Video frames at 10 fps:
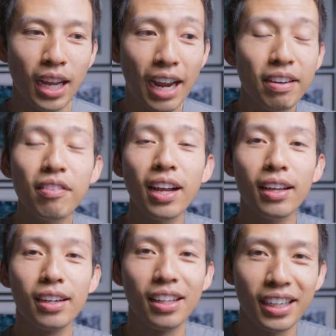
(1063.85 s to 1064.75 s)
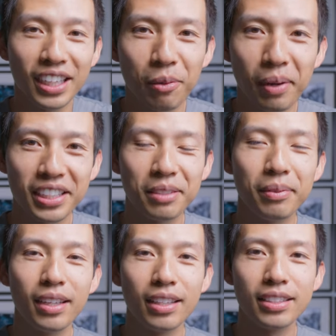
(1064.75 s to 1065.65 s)
I've never had a client go back to
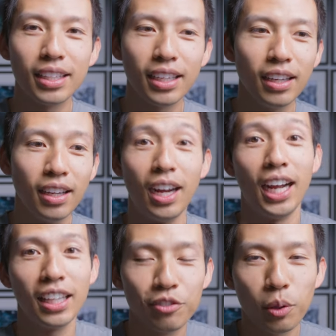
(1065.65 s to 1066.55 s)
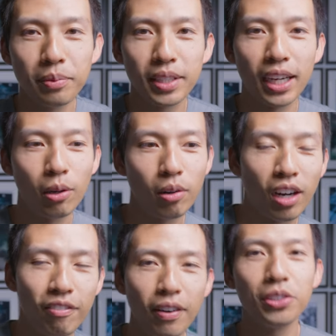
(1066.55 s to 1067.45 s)
me and say, I loved your website
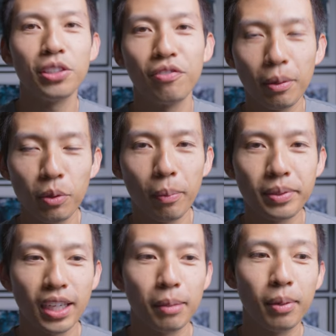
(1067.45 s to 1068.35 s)
or I found you from your website.